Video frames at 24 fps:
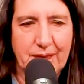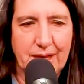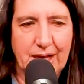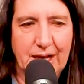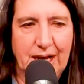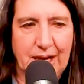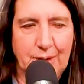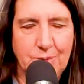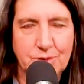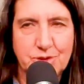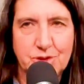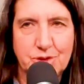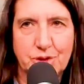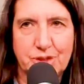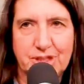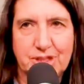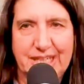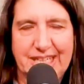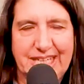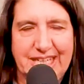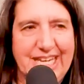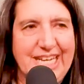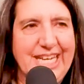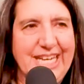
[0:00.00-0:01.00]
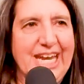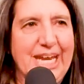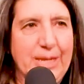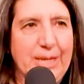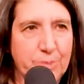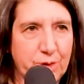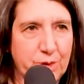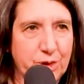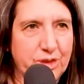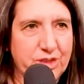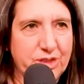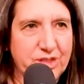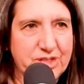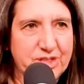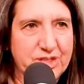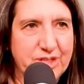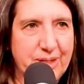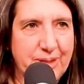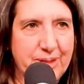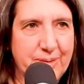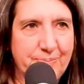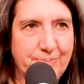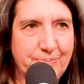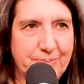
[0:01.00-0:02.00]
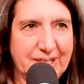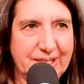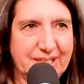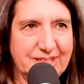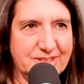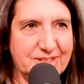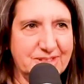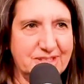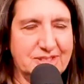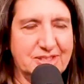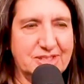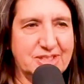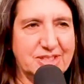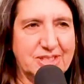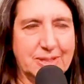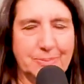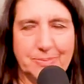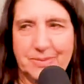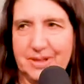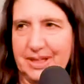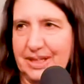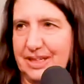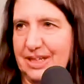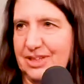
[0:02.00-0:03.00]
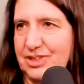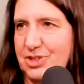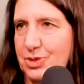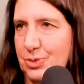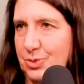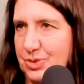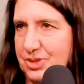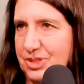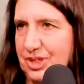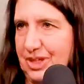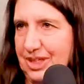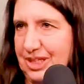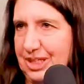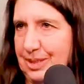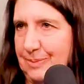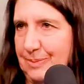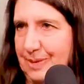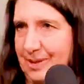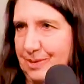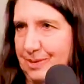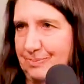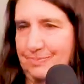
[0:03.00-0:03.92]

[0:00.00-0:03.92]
I was looking at neighborhoods. Because this is something, as you were talking about,